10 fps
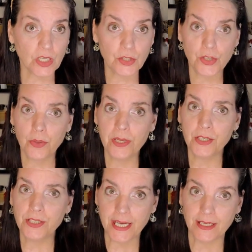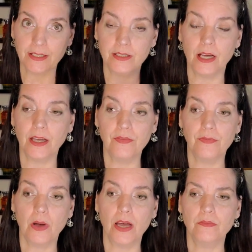Show me your dent. I,
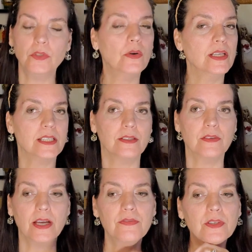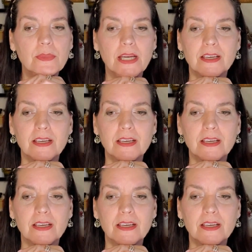I No, I didn't. I filmed that